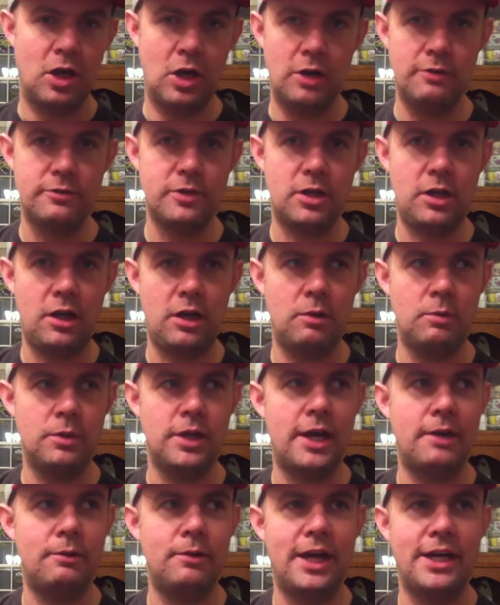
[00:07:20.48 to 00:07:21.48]
Overall, would
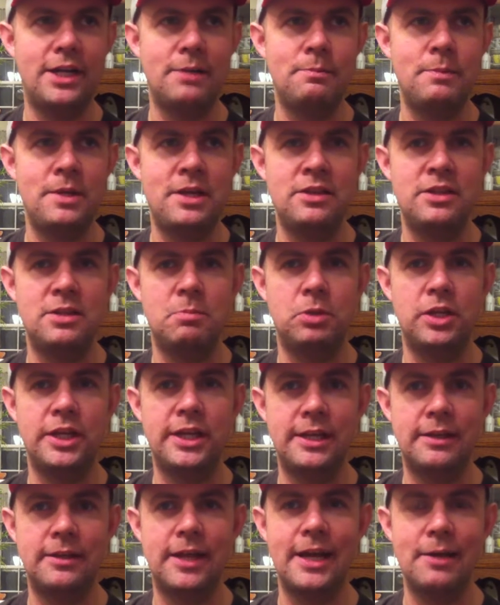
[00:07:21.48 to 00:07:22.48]
I recommend the
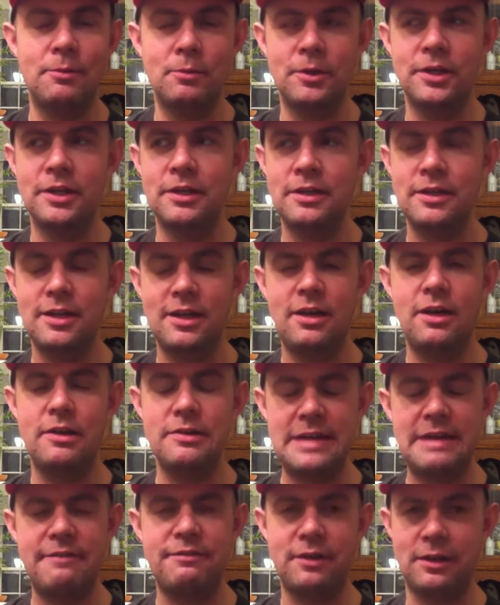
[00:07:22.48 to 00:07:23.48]
blinking light wing?
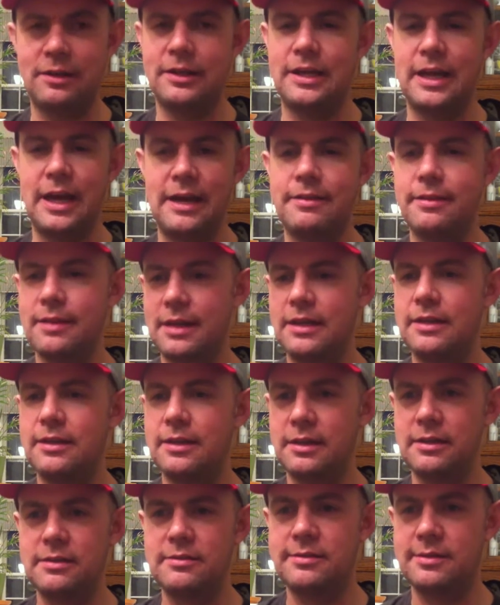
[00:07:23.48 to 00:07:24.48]
Definitely, I think.
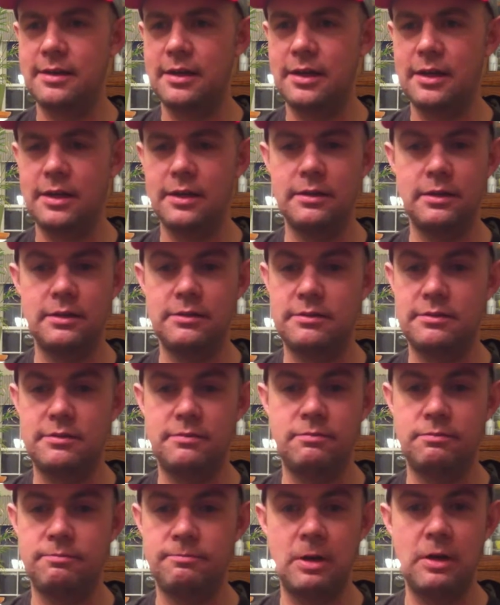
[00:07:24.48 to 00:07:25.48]
It's
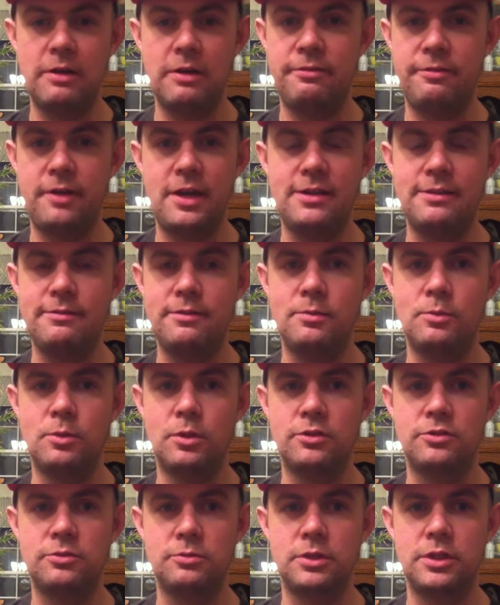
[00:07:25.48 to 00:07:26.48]
very effective and
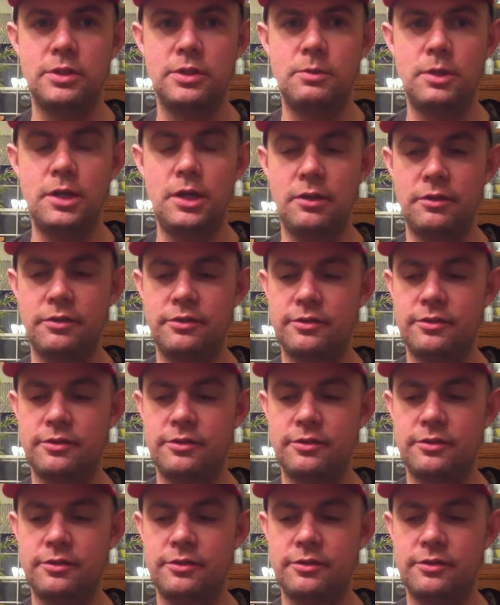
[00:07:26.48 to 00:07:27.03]
works really well.